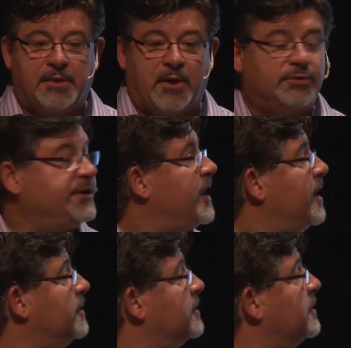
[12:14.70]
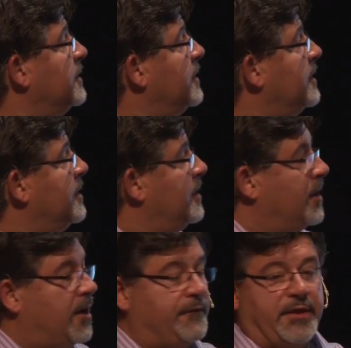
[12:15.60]
end
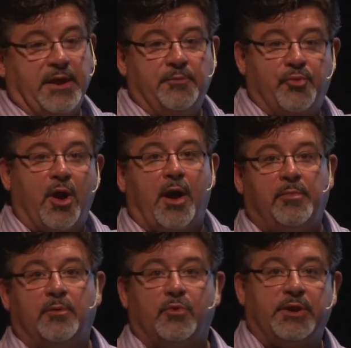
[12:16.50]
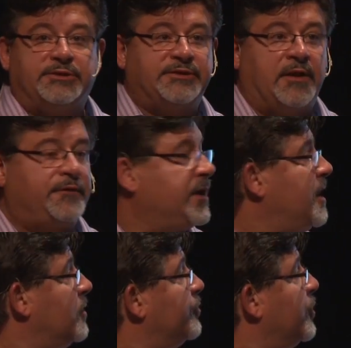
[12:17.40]
of the problem. We snuffed it
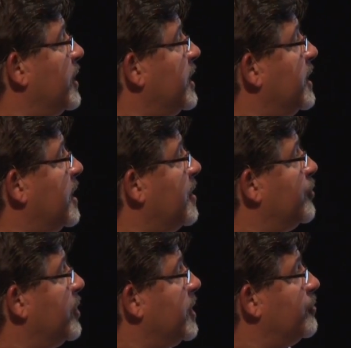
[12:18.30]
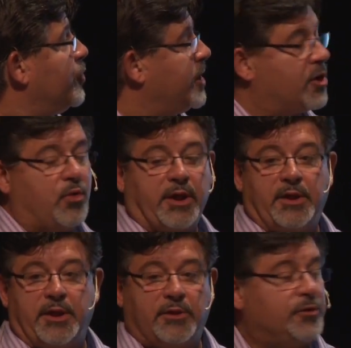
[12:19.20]
out pretty
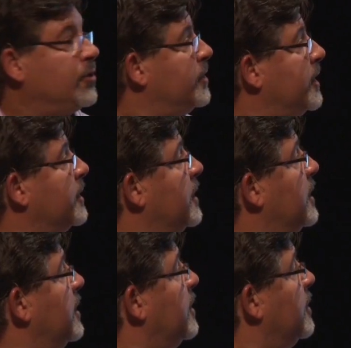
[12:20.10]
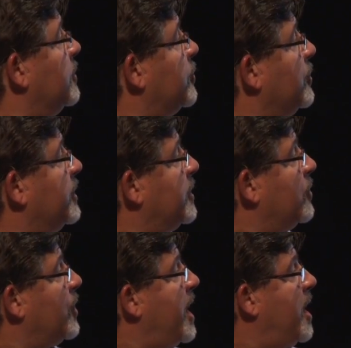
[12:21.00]
quickly and turned it
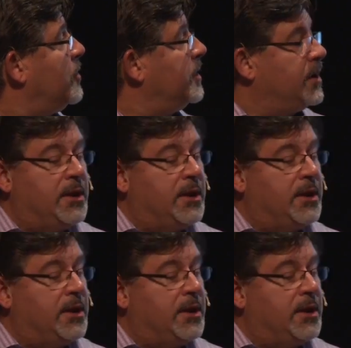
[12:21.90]
around.